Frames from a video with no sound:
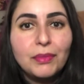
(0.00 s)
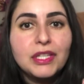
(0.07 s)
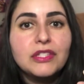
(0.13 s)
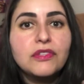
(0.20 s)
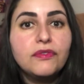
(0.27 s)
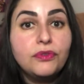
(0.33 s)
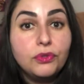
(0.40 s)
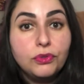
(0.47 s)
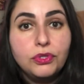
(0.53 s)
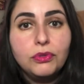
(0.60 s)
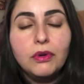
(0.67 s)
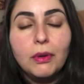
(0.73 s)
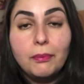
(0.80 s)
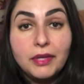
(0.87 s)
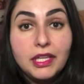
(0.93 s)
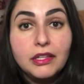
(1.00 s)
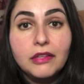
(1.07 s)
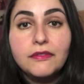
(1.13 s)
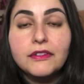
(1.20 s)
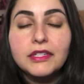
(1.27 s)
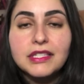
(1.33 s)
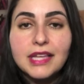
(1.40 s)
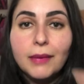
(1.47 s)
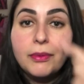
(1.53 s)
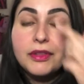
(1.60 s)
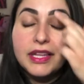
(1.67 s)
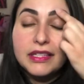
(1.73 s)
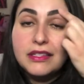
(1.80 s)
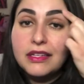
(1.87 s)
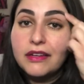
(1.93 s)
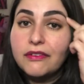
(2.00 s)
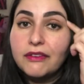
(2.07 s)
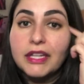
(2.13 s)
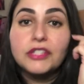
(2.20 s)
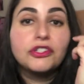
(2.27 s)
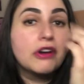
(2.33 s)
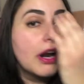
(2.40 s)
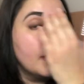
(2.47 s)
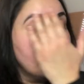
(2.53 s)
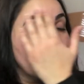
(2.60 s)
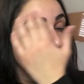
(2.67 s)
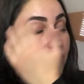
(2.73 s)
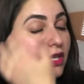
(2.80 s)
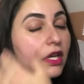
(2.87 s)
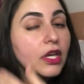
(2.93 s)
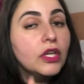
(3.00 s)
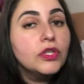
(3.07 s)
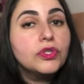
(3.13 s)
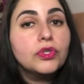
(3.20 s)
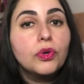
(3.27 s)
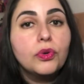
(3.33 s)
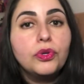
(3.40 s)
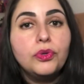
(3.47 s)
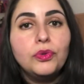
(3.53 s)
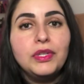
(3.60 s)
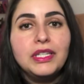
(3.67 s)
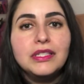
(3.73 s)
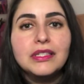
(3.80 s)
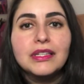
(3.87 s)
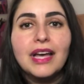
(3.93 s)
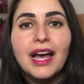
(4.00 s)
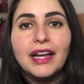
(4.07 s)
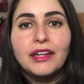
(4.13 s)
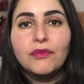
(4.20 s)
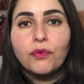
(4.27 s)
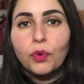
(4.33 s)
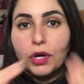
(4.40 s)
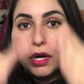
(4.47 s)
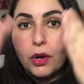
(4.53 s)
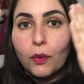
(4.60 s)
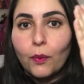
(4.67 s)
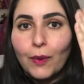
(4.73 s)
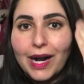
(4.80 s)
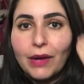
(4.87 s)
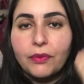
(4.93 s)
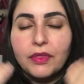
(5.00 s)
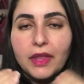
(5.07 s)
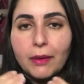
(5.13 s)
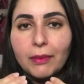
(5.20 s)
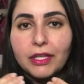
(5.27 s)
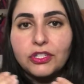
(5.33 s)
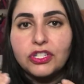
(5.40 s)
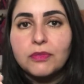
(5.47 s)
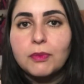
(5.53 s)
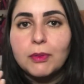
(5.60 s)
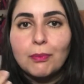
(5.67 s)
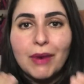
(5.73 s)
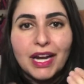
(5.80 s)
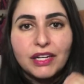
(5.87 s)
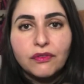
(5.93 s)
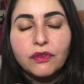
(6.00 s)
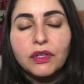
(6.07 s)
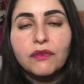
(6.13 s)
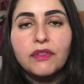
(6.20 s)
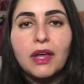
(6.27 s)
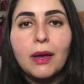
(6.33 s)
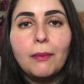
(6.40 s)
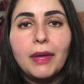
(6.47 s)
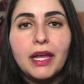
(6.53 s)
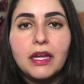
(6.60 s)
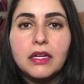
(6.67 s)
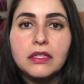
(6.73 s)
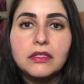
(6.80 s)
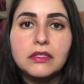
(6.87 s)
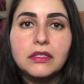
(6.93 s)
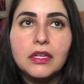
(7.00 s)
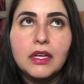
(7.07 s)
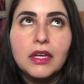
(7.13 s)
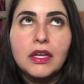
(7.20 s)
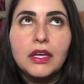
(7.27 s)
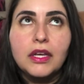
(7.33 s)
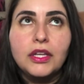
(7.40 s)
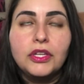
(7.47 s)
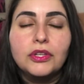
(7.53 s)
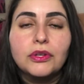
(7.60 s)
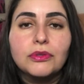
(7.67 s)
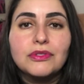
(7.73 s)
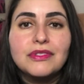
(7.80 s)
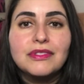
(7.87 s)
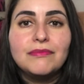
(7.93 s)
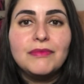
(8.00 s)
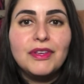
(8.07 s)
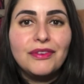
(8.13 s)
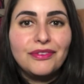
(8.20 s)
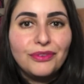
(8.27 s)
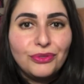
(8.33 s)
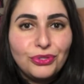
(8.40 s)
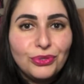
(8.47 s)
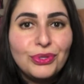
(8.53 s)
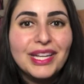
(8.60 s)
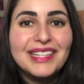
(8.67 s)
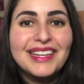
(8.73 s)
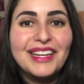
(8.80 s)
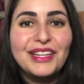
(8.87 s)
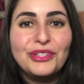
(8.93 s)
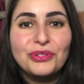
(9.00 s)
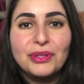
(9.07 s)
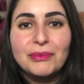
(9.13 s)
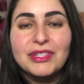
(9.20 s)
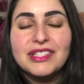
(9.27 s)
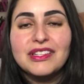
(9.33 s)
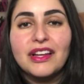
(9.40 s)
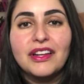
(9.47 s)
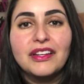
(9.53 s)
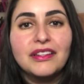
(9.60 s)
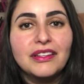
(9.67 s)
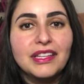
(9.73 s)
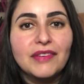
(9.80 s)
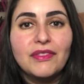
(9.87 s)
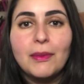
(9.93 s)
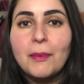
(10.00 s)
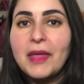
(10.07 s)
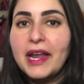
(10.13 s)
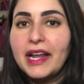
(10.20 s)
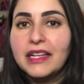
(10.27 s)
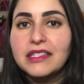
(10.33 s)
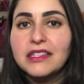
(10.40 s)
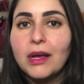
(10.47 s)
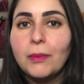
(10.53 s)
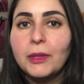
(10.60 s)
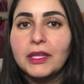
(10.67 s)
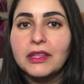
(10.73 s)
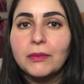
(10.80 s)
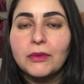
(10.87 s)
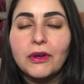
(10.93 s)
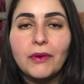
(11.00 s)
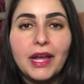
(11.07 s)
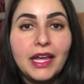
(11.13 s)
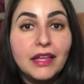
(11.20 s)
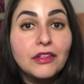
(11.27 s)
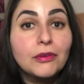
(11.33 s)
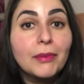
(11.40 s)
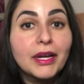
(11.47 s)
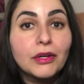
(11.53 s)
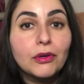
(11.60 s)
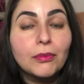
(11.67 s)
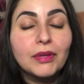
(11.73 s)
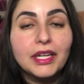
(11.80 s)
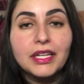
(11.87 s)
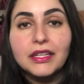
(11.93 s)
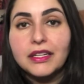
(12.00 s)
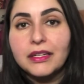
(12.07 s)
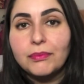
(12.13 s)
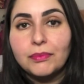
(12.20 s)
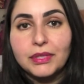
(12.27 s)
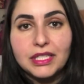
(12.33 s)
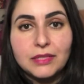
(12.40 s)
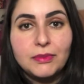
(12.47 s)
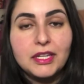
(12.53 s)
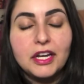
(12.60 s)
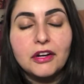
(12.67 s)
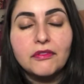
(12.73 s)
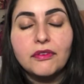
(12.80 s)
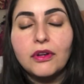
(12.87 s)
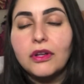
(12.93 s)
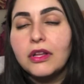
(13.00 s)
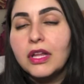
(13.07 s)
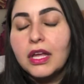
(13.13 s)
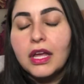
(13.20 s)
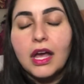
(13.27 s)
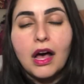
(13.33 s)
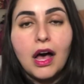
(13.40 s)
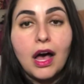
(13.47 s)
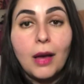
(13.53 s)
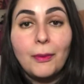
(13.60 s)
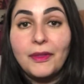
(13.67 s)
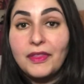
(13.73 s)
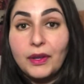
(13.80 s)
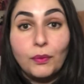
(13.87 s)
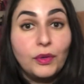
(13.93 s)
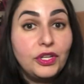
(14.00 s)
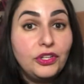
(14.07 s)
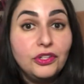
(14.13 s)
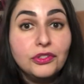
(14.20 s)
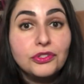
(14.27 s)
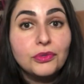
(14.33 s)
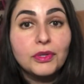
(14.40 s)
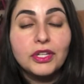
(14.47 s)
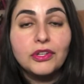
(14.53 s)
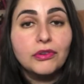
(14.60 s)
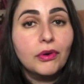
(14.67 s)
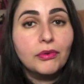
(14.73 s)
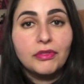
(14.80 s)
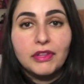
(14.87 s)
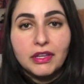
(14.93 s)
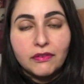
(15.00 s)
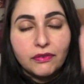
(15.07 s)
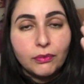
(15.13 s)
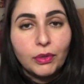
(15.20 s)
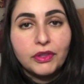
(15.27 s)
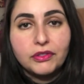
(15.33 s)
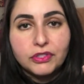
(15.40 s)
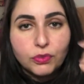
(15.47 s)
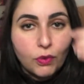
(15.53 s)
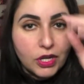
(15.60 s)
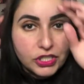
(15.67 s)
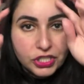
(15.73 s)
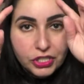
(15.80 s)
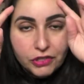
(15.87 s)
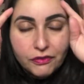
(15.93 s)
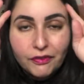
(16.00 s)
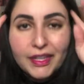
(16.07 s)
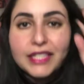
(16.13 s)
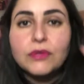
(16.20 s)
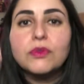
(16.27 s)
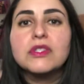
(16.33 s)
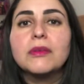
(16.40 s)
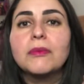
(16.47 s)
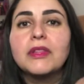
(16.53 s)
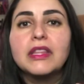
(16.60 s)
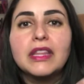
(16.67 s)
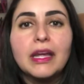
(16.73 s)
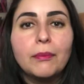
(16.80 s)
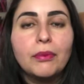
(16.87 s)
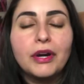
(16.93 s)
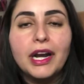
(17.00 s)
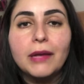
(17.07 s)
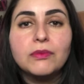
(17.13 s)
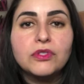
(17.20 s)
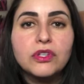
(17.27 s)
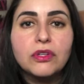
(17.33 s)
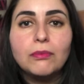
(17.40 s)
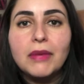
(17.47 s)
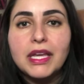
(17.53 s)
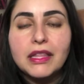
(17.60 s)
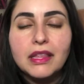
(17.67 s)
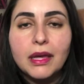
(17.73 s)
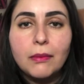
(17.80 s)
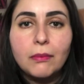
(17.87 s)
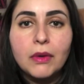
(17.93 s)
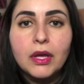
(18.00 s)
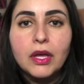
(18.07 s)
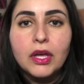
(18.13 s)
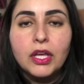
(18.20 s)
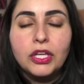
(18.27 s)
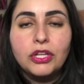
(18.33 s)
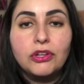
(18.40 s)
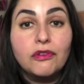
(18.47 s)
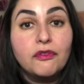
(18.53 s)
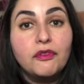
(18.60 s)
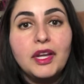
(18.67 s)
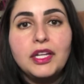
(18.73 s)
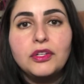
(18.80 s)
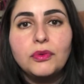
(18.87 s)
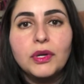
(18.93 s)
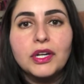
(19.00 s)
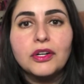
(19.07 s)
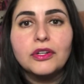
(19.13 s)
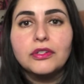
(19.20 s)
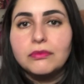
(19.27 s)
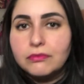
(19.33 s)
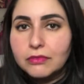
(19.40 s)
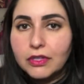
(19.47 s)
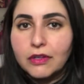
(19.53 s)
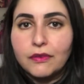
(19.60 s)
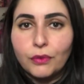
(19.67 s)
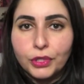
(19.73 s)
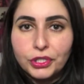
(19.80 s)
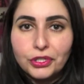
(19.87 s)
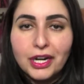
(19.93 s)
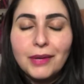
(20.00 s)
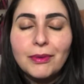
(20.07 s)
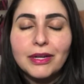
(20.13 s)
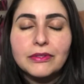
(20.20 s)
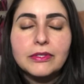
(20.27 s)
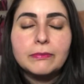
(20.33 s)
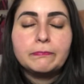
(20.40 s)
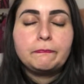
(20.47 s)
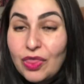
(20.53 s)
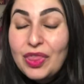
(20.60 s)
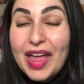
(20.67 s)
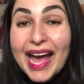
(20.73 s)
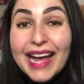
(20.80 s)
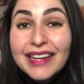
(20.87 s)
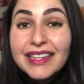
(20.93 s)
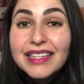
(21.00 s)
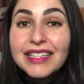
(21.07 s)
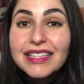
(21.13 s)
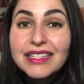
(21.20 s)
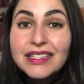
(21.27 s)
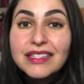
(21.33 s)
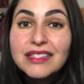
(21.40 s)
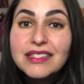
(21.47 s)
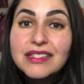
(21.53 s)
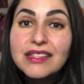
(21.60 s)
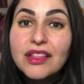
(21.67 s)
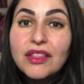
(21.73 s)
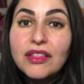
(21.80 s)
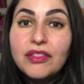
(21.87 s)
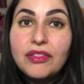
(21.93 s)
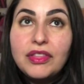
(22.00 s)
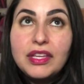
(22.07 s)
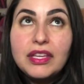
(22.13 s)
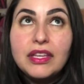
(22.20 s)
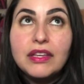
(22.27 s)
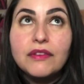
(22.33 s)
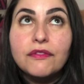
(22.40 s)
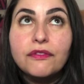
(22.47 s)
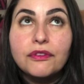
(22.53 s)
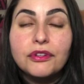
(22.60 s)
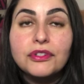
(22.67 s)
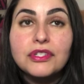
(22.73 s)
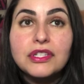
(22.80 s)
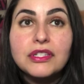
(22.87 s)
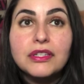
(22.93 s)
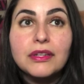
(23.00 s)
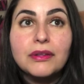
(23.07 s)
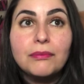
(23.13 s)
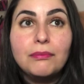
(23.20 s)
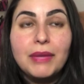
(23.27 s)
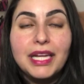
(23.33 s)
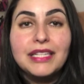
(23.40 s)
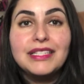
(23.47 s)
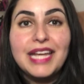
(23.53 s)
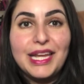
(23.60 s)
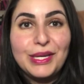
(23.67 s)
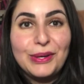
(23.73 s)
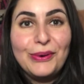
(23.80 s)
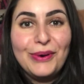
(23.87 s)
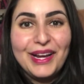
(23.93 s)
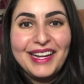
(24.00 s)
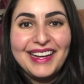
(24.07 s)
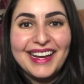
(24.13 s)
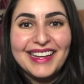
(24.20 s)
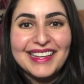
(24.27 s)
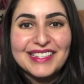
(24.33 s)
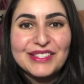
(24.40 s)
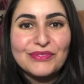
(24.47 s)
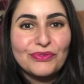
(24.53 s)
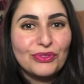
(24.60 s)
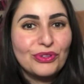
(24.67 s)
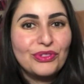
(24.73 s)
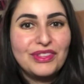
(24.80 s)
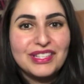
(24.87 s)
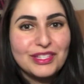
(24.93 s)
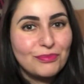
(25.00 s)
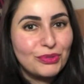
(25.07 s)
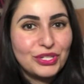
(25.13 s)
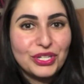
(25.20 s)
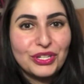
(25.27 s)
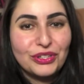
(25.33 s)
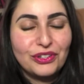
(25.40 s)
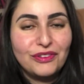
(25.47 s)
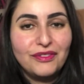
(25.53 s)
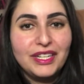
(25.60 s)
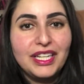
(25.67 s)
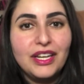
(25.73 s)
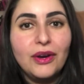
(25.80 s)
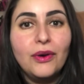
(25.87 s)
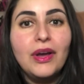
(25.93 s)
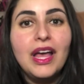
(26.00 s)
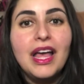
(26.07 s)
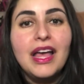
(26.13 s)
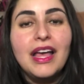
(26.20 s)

Because if you do a peel, for example, that's going to affect your eyebrows. So you need to kind of work around them and just be mindful of them. And, you know, if you do get any treatments done, give them that heads up, let them know, hey, they're microbladed, please be careful. And then when you're doing your own thing, if whether it's washing your face with something that perhaps could make them, you know, fade quicker, avoid your eyebrows. That is the first main takeaway, I guess, for this particular video.